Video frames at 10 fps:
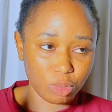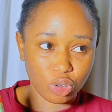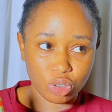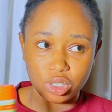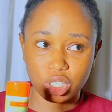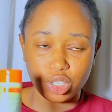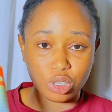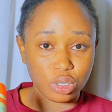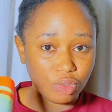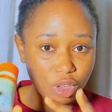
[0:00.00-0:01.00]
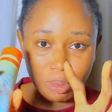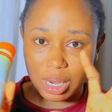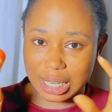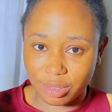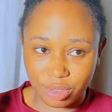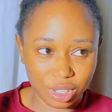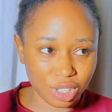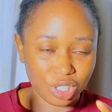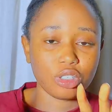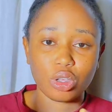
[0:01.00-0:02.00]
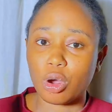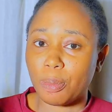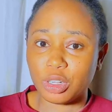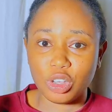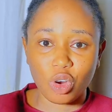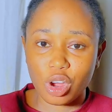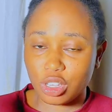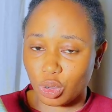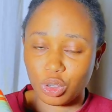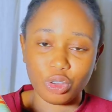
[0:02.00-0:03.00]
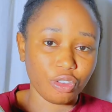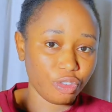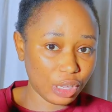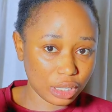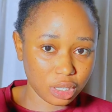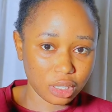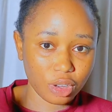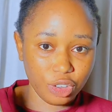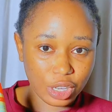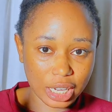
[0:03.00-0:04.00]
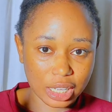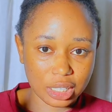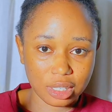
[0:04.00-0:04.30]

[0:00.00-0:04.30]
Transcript: because it's going to give you a matte finish, suck up all the oils on your face you get.